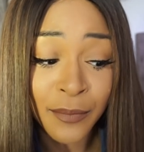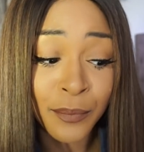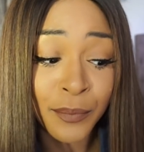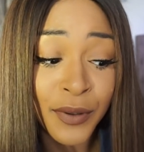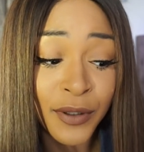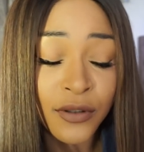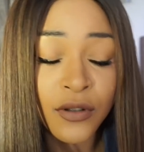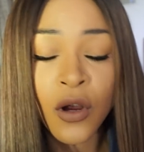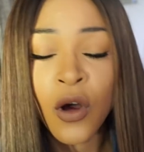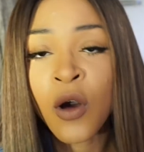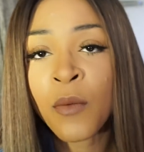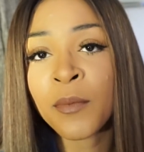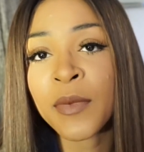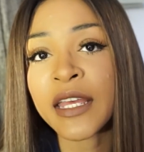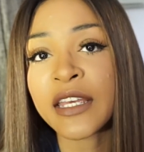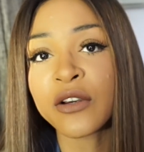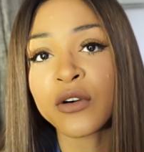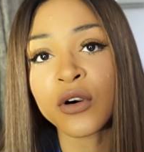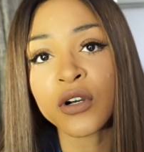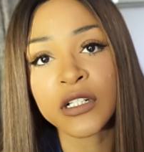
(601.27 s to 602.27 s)
and built. Oh
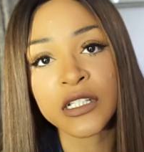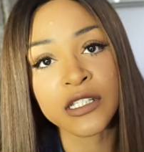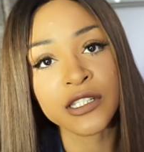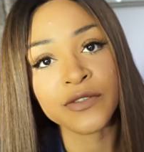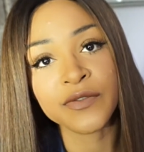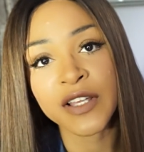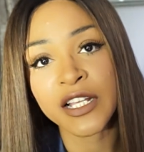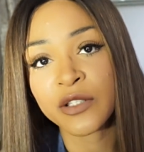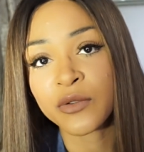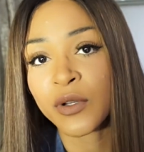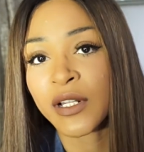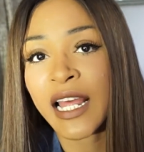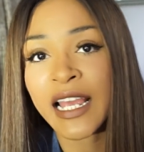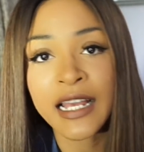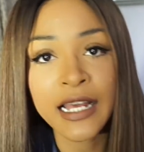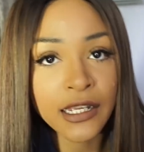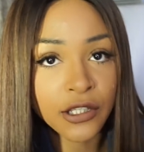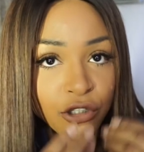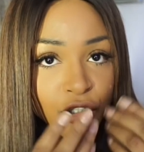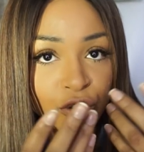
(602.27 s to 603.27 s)
my god, Sylvia's word.
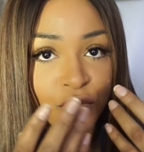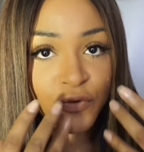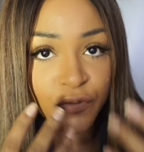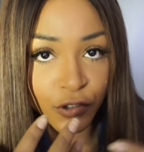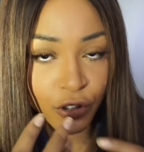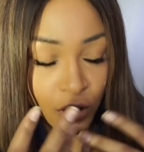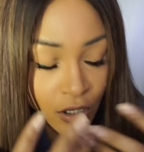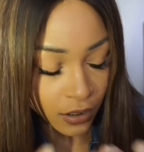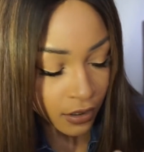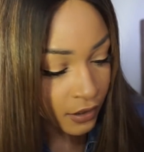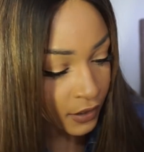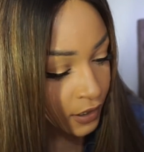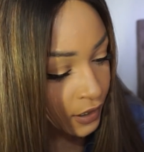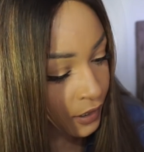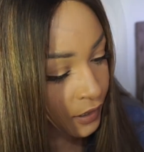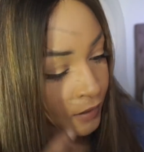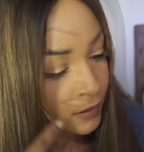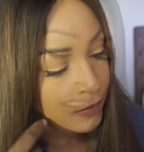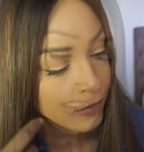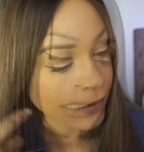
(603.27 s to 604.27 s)
You
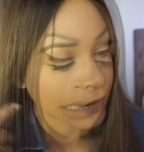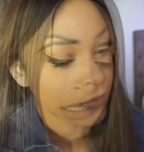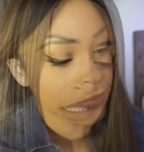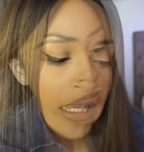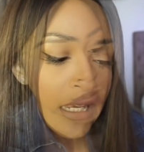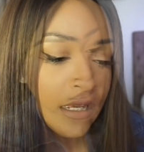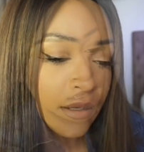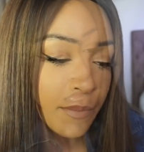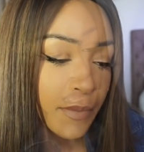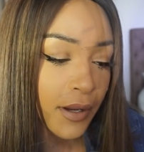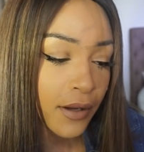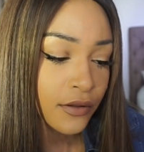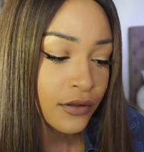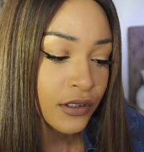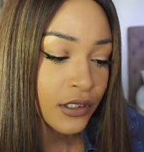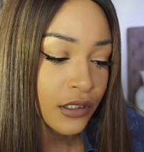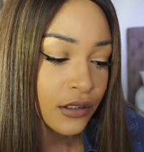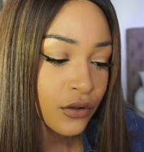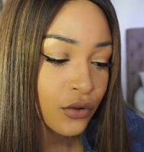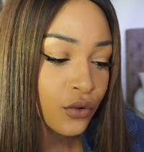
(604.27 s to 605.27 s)
think
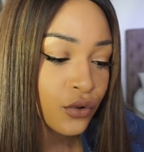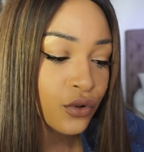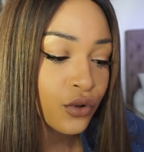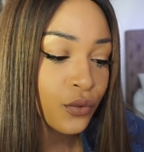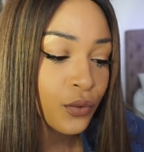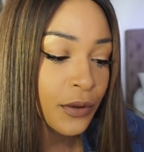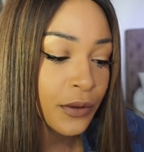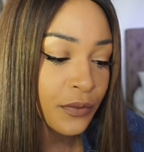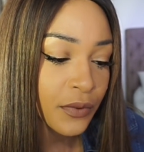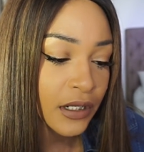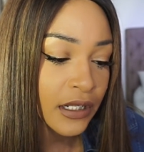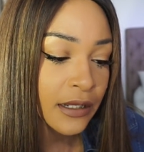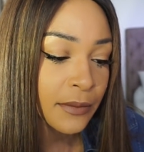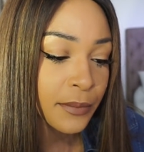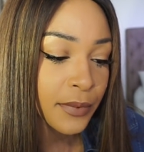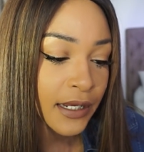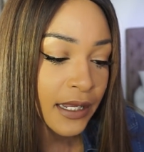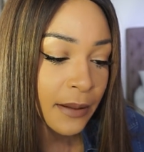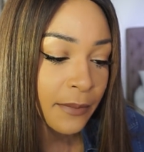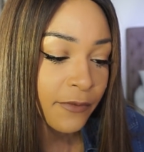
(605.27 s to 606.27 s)
about it. Who do we really
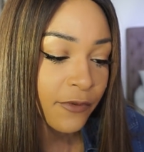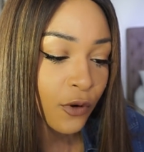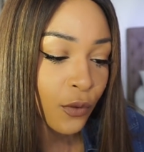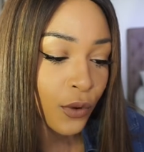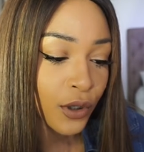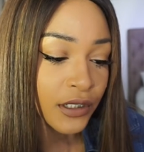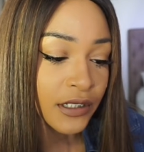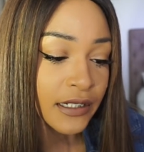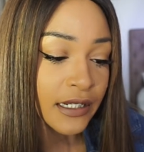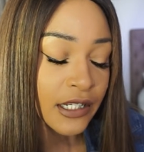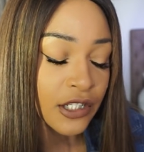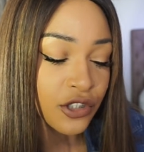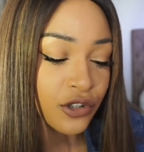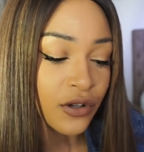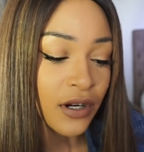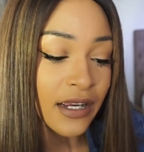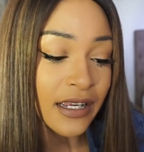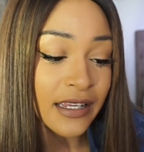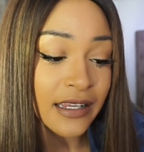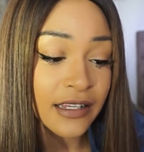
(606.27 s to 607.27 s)
blame for what
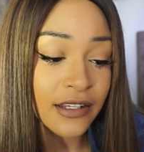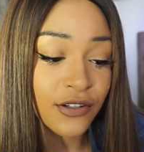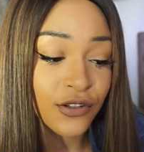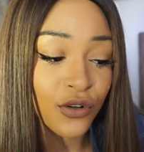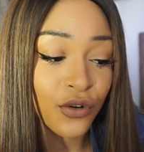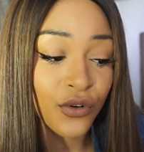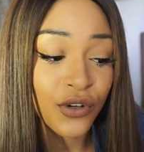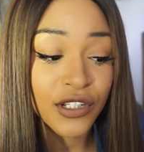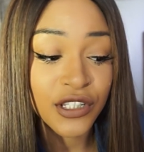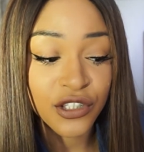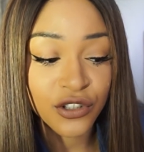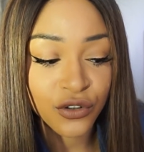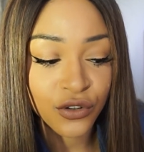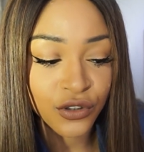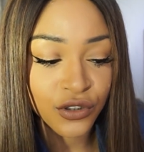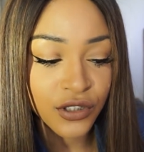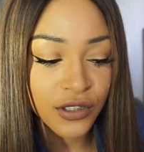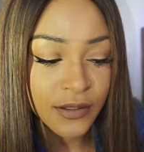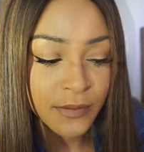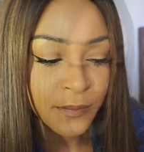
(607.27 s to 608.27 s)
Nigeria is or is
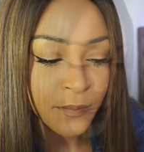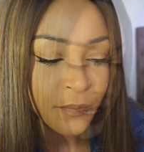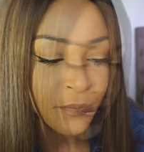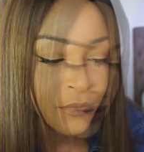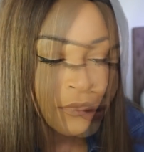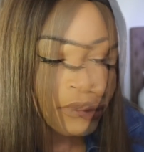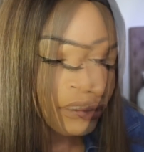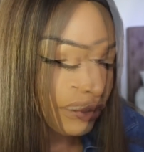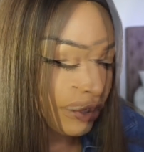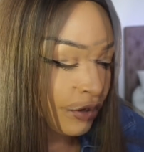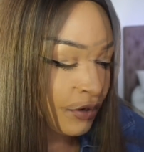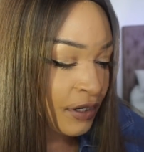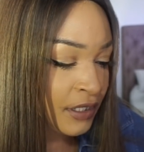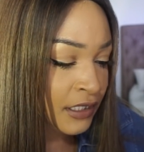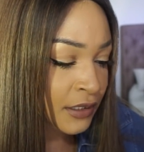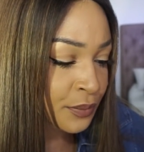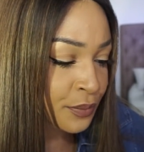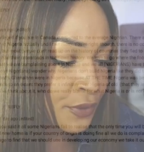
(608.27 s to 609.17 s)
not? Lawrence